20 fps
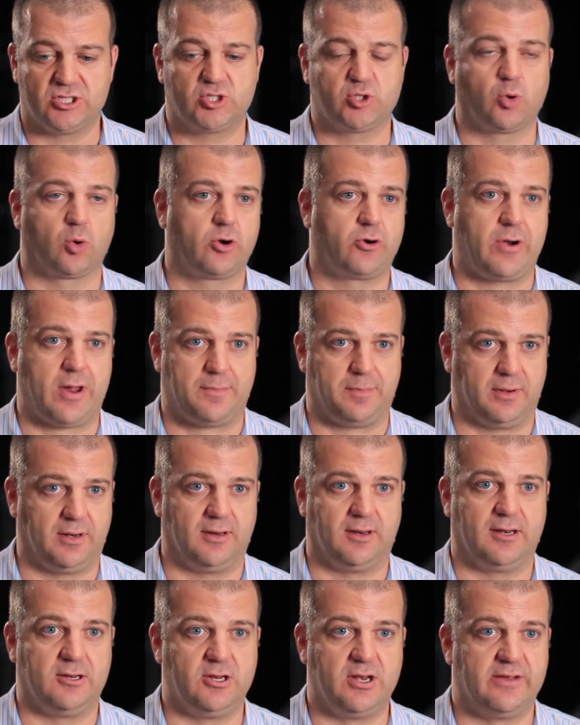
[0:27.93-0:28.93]
store crap in it
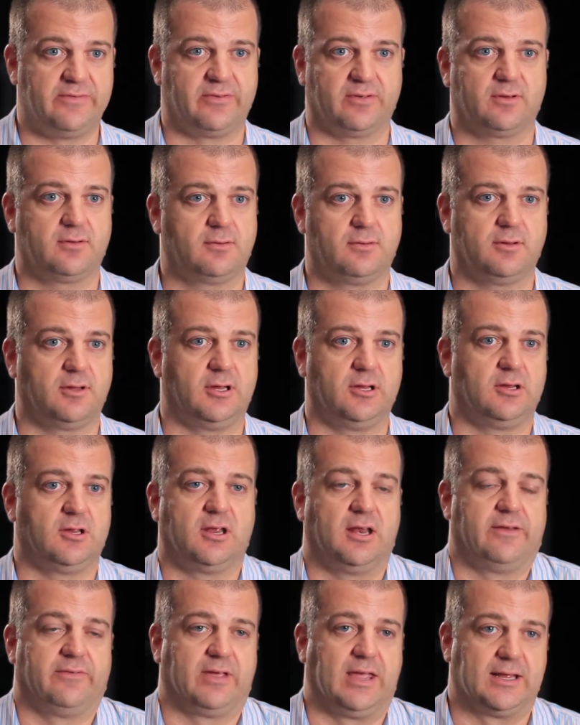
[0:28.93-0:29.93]
and you
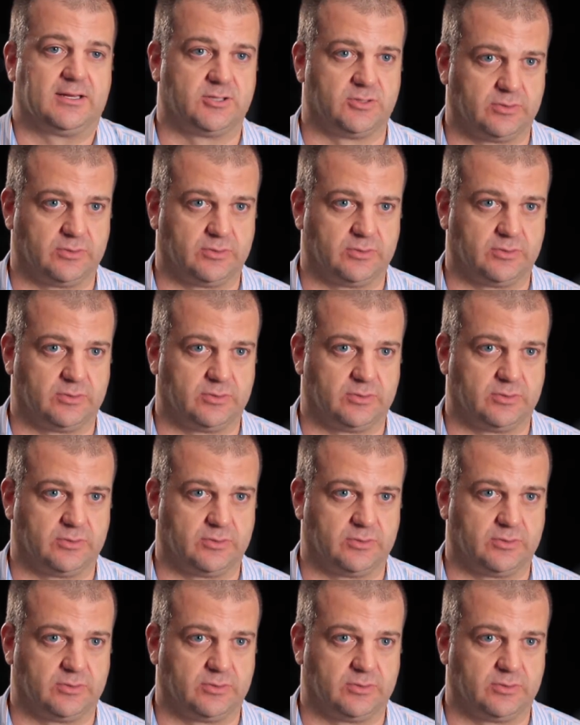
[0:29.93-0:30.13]
never get to.